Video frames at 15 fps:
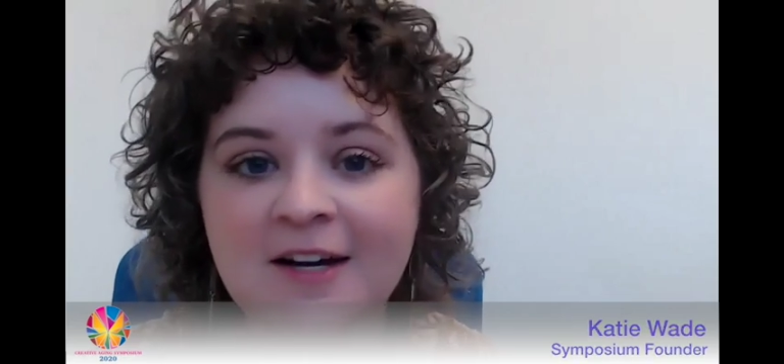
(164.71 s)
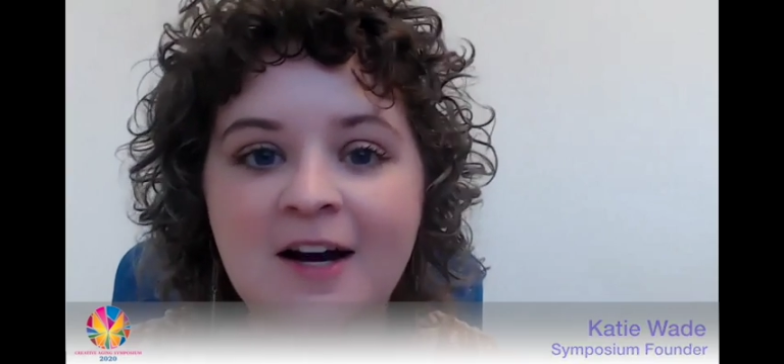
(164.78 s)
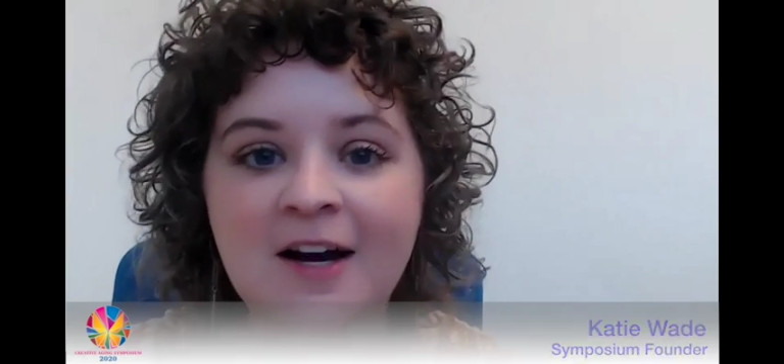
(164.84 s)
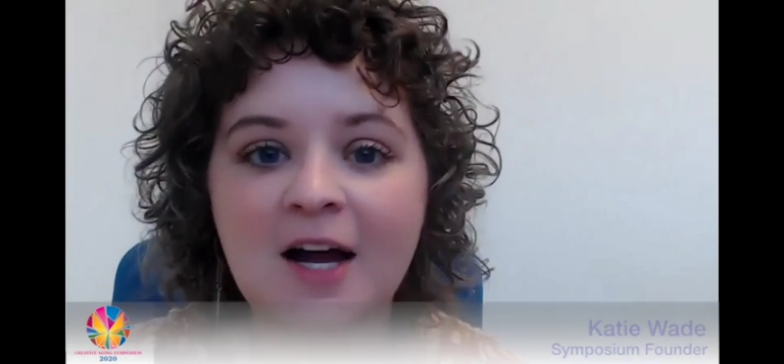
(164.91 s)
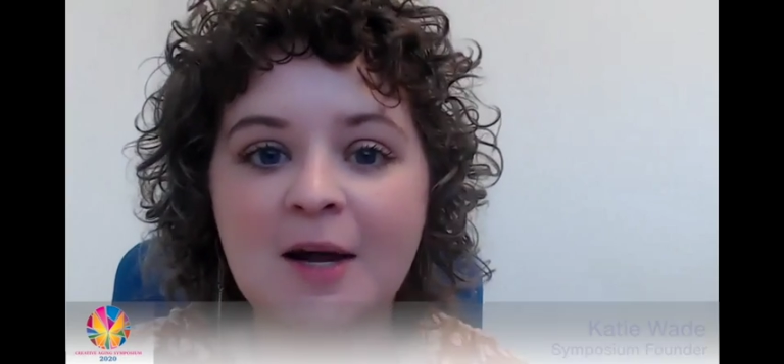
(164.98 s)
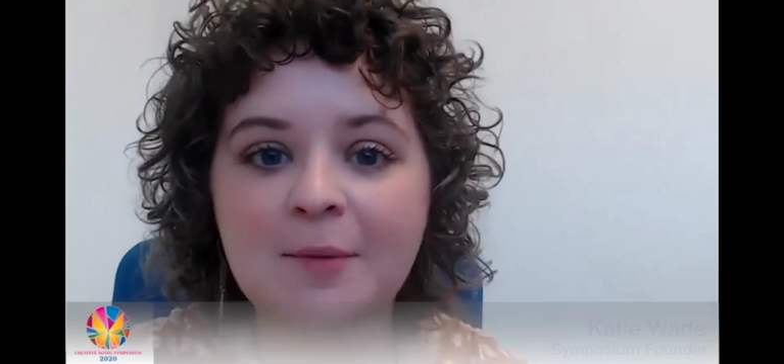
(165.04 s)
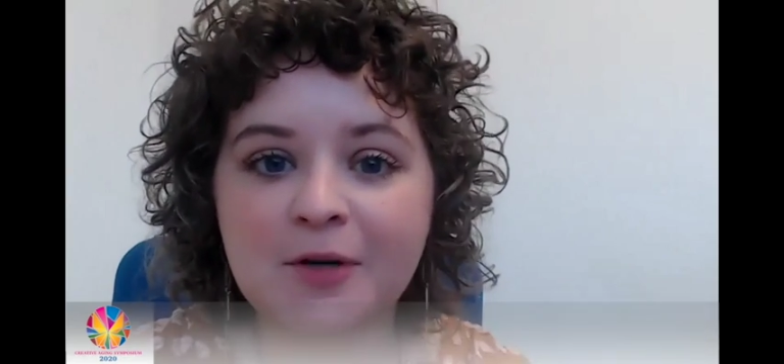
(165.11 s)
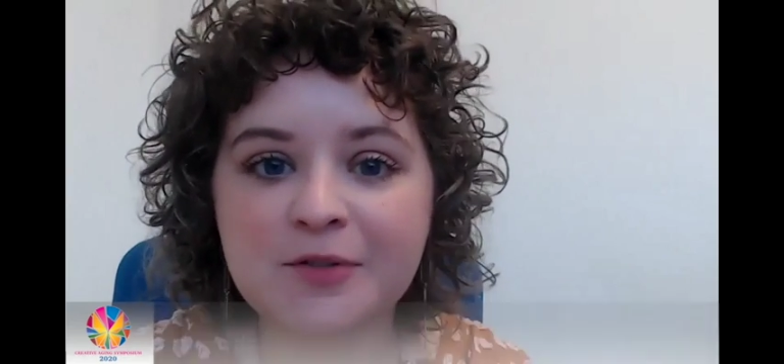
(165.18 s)

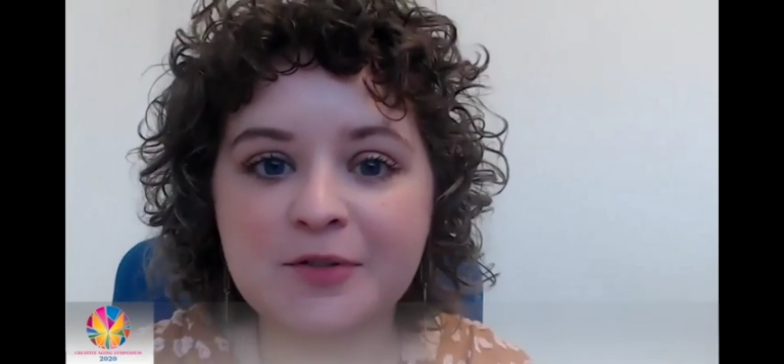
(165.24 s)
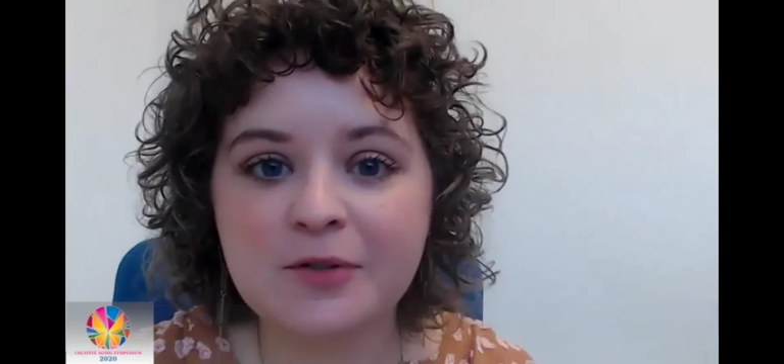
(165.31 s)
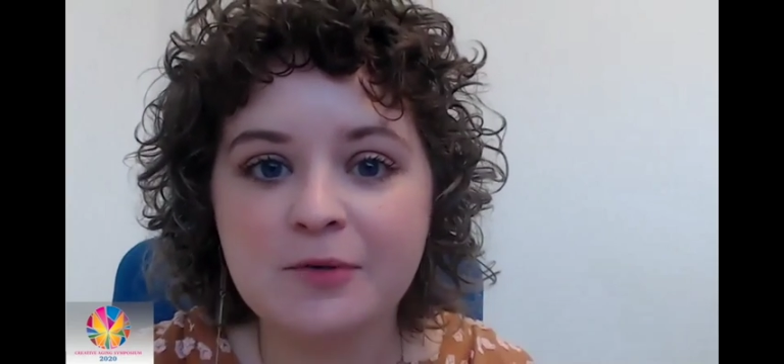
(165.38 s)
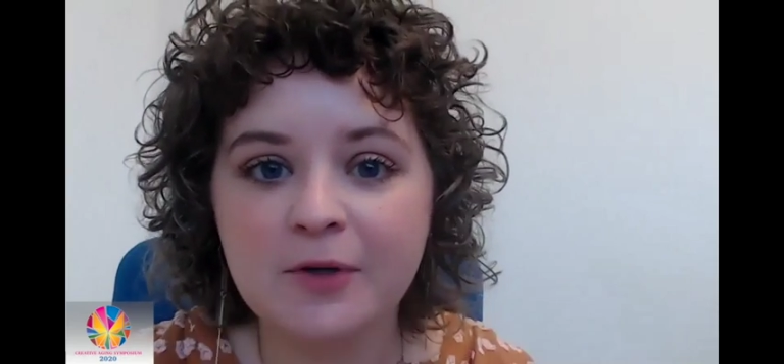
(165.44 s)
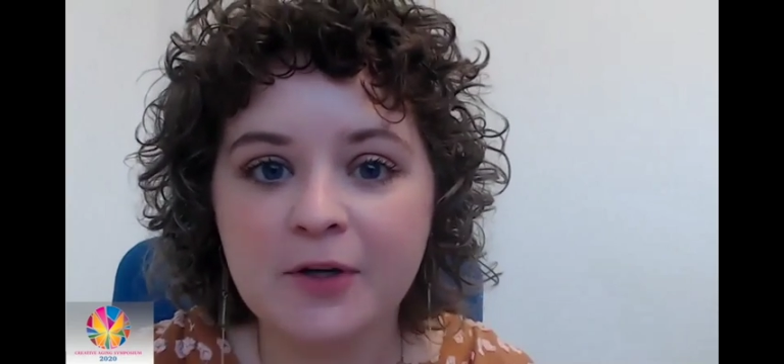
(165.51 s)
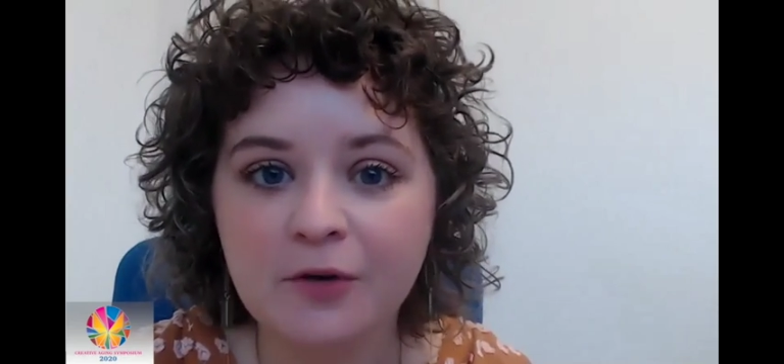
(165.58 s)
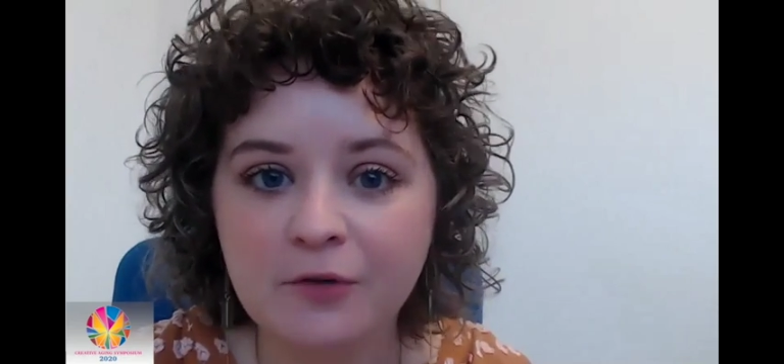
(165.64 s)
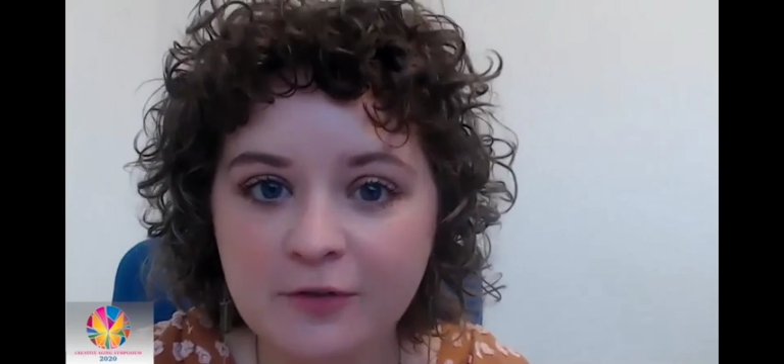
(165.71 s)
I'm also a
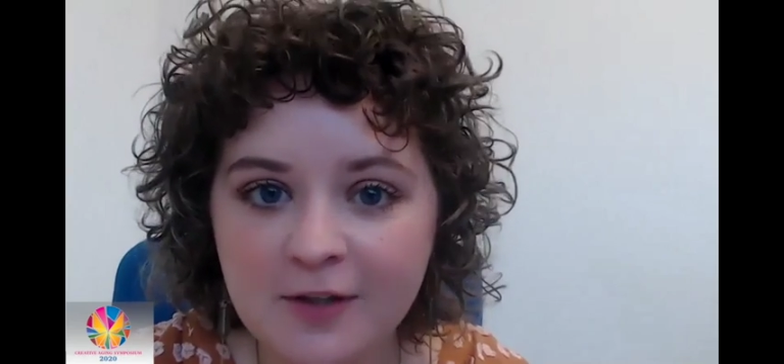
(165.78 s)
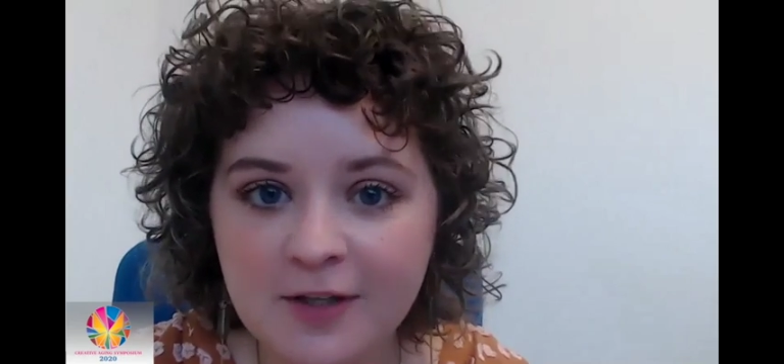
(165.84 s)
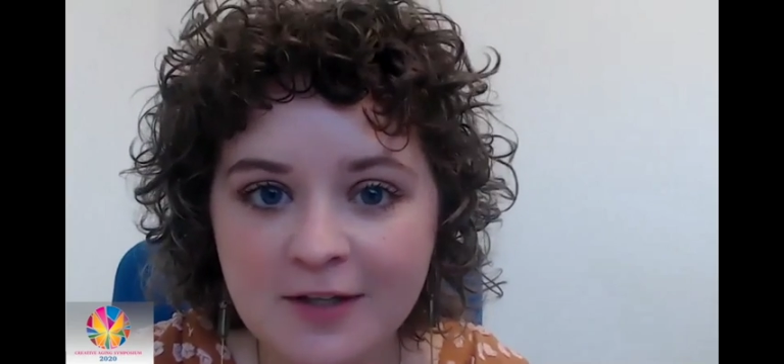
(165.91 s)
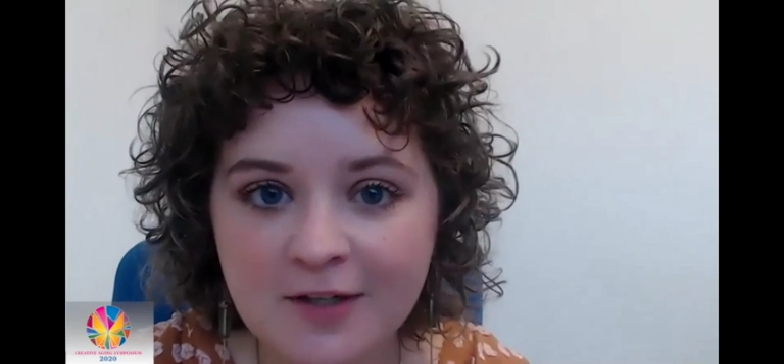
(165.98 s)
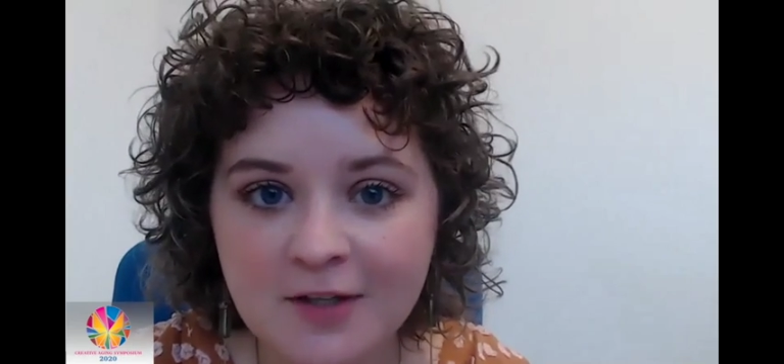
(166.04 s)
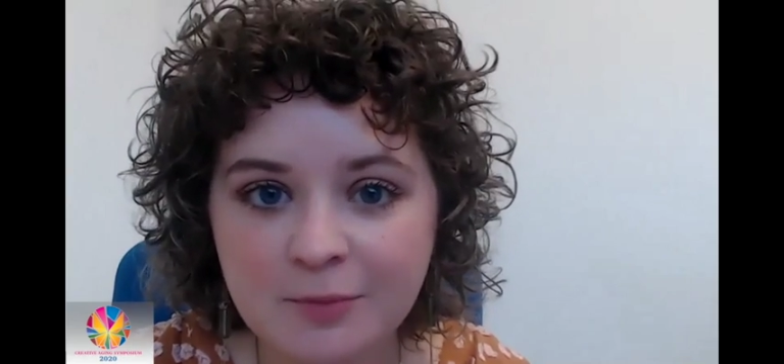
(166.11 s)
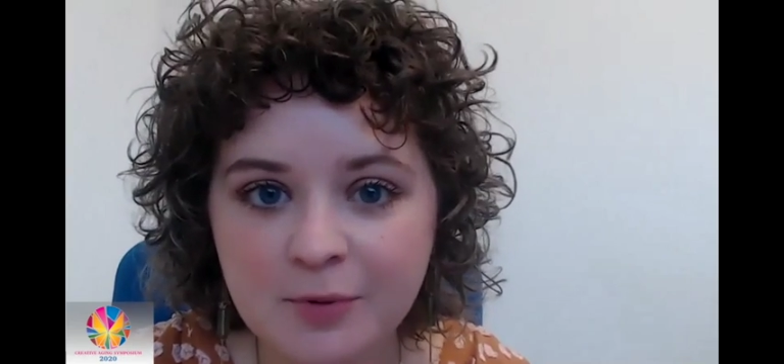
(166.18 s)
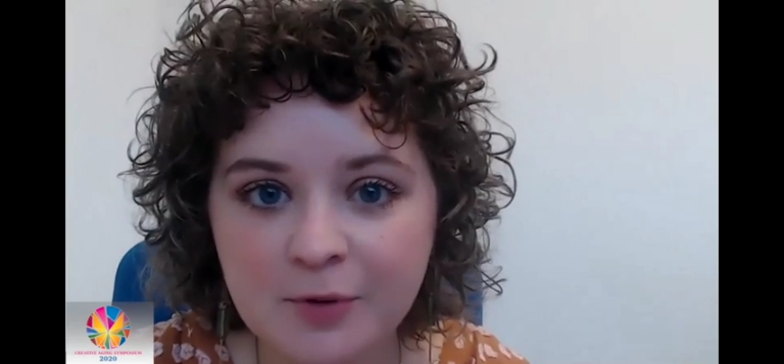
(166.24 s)

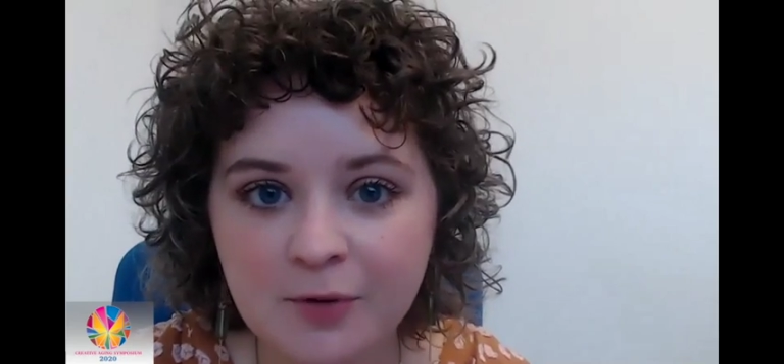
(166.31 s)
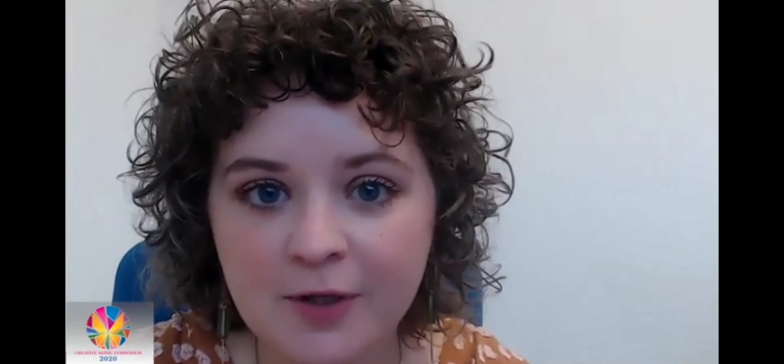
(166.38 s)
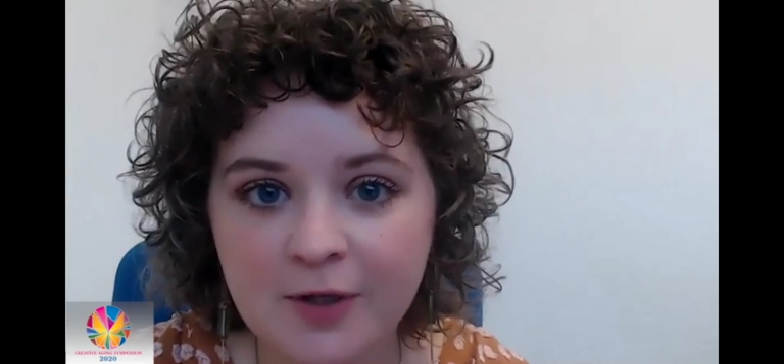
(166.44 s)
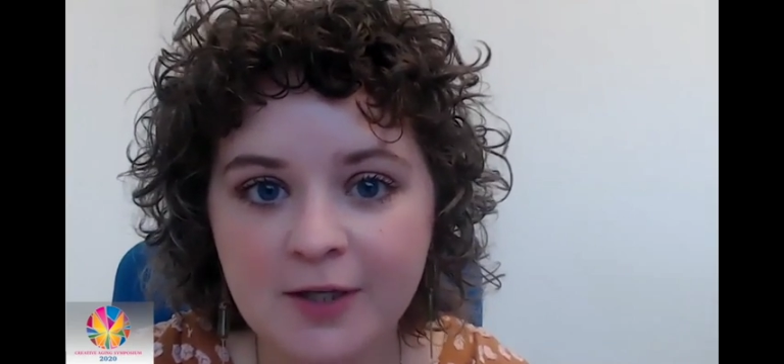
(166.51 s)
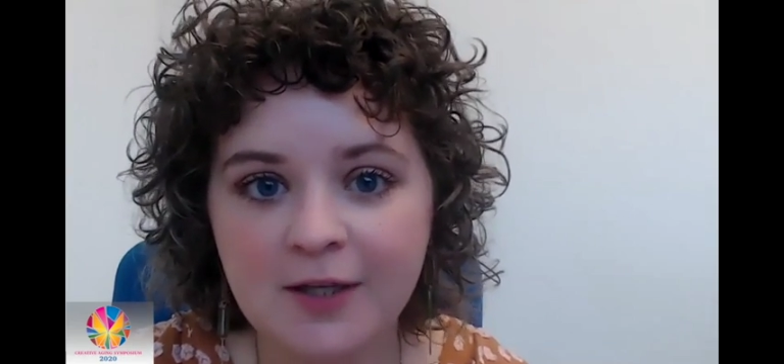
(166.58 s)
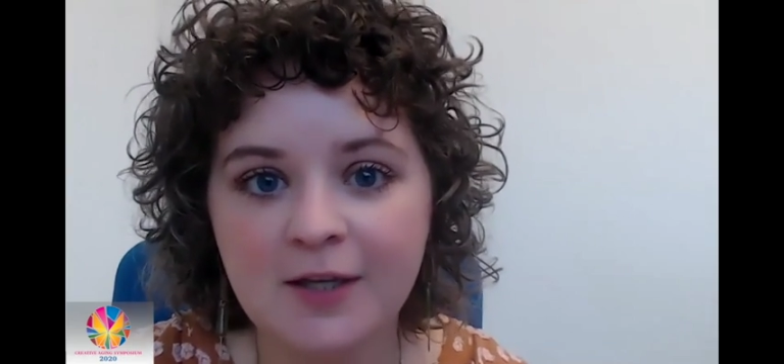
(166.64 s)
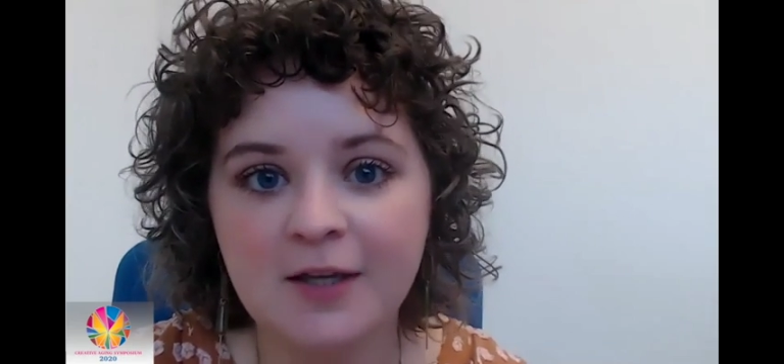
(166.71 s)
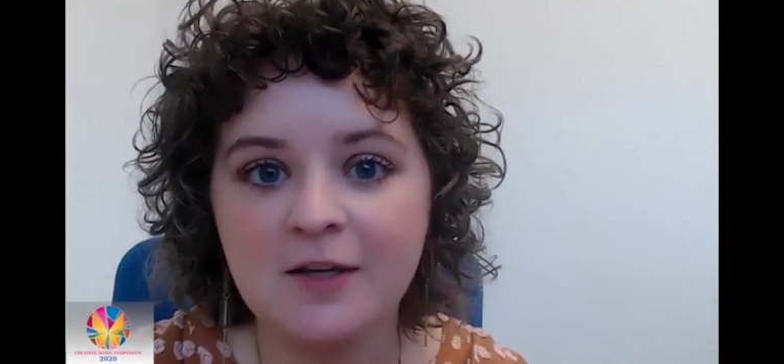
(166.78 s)
Covia
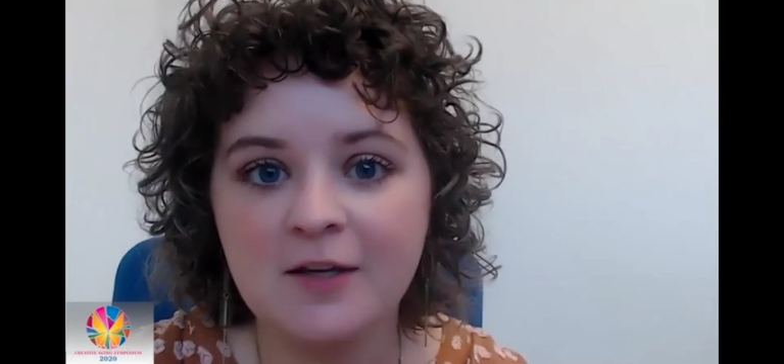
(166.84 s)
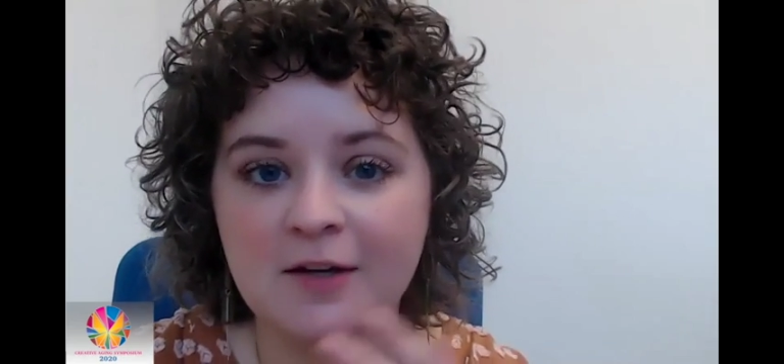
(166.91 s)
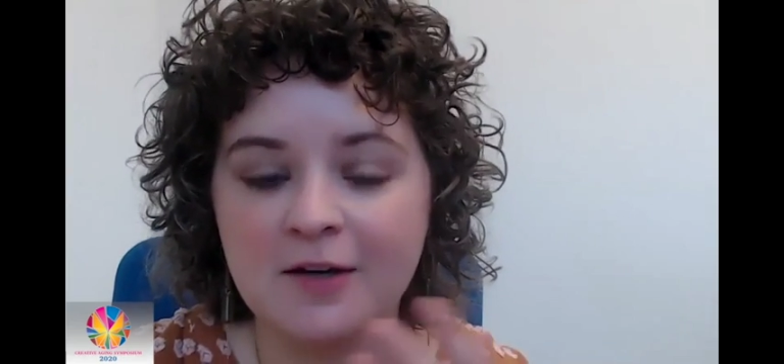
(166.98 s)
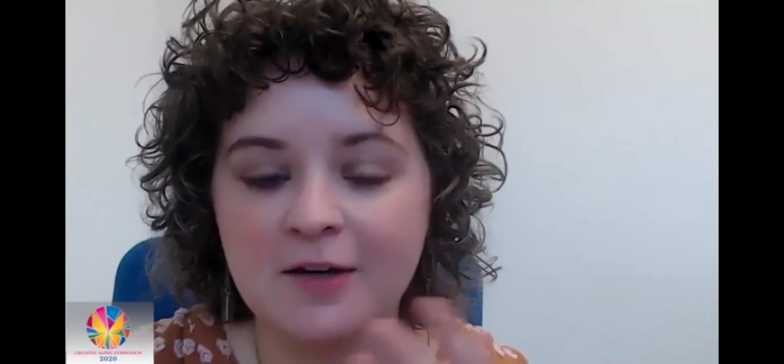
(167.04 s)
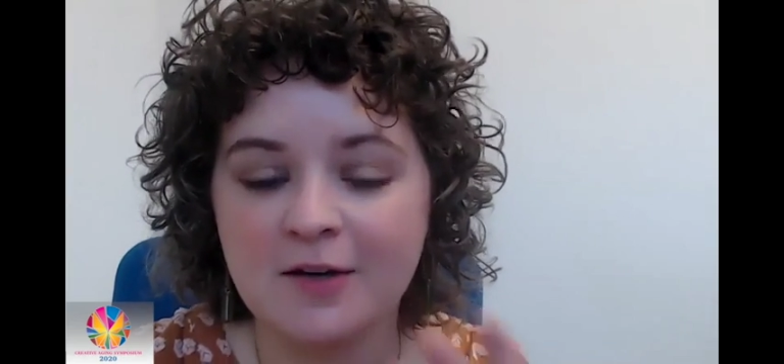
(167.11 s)
employee